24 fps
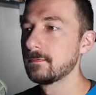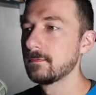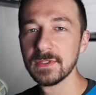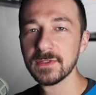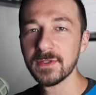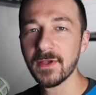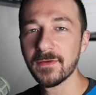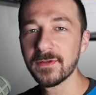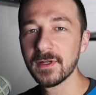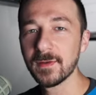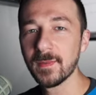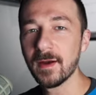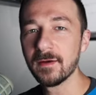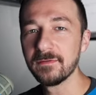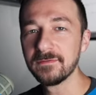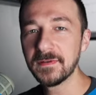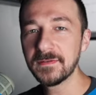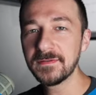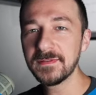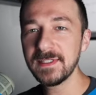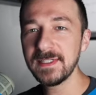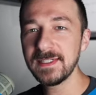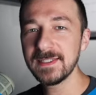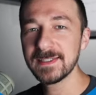So after about
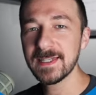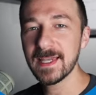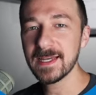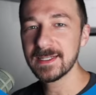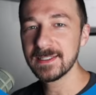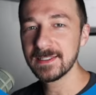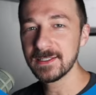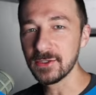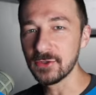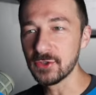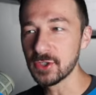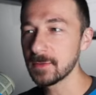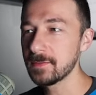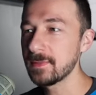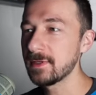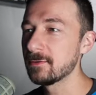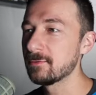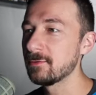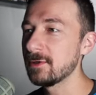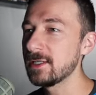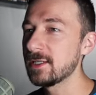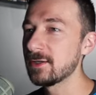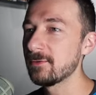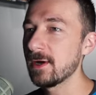15 seconds, you should be
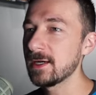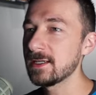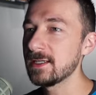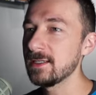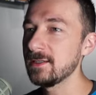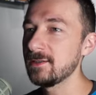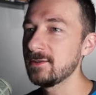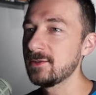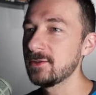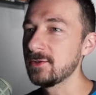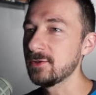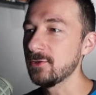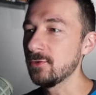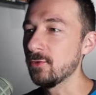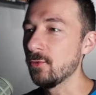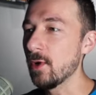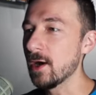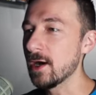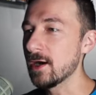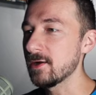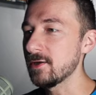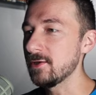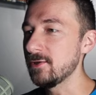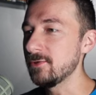redirected to
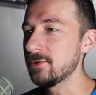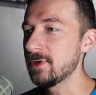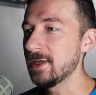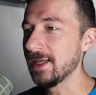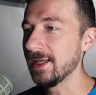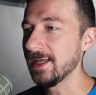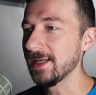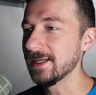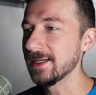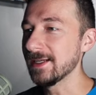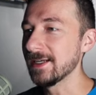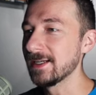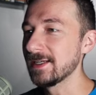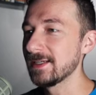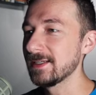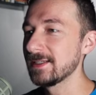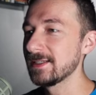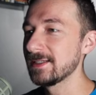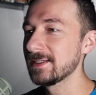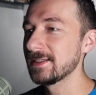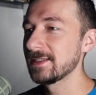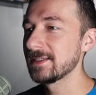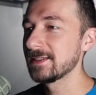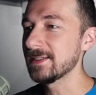where you can
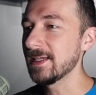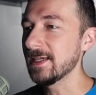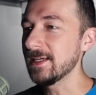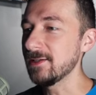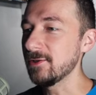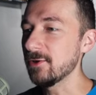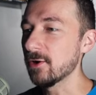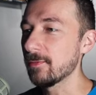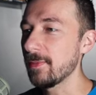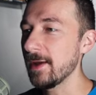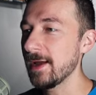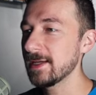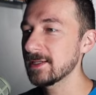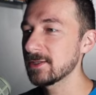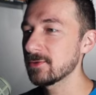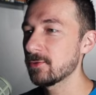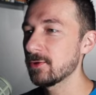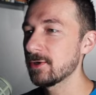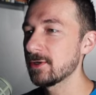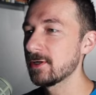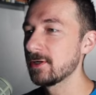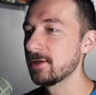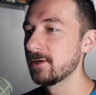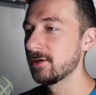set your
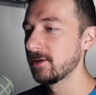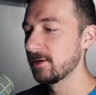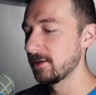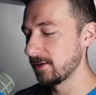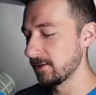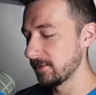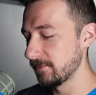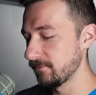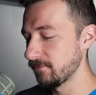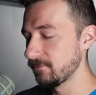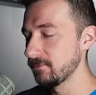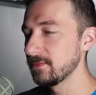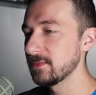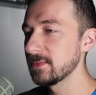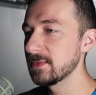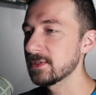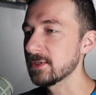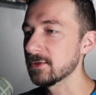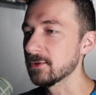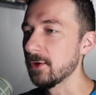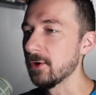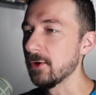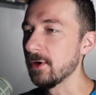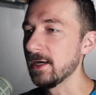password.
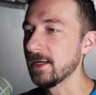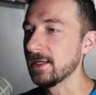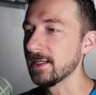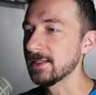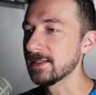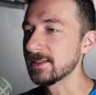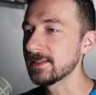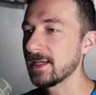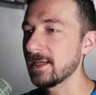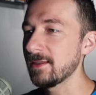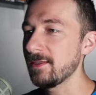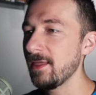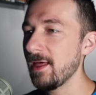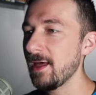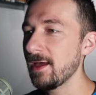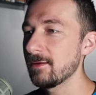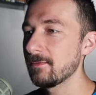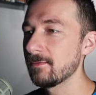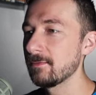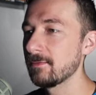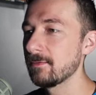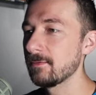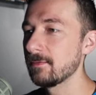So go ahead and set that.